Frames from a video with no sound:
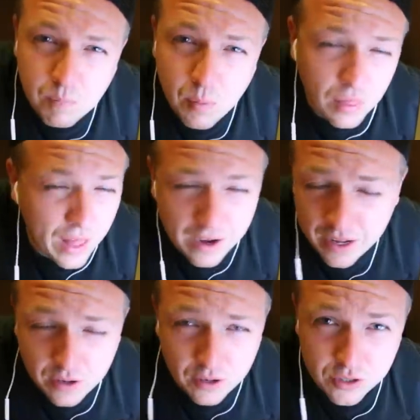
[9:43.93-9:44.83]
But that
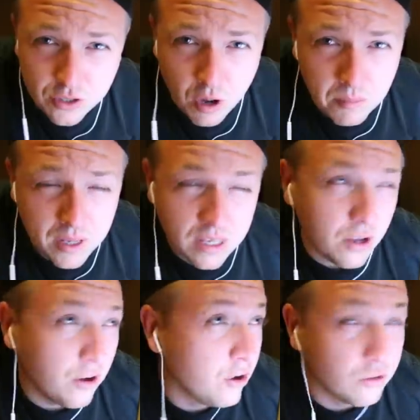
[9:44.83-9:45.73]
ain't gonna stop me,
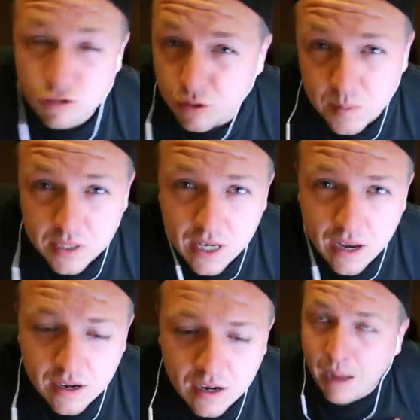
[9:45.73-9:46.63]

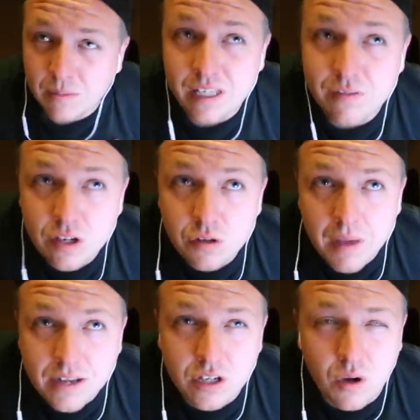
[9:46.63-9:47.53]
100%. I'm leaving New
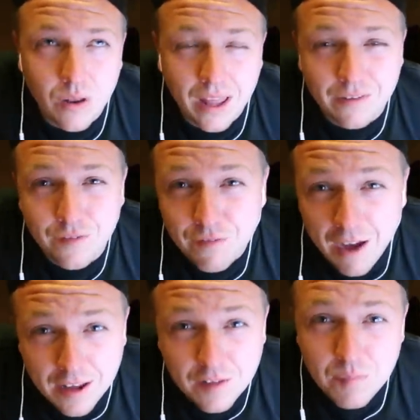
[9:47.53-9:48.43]
Mexico at like
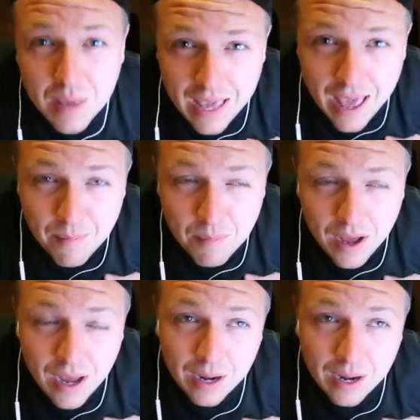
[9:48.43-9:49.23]
5 p.m.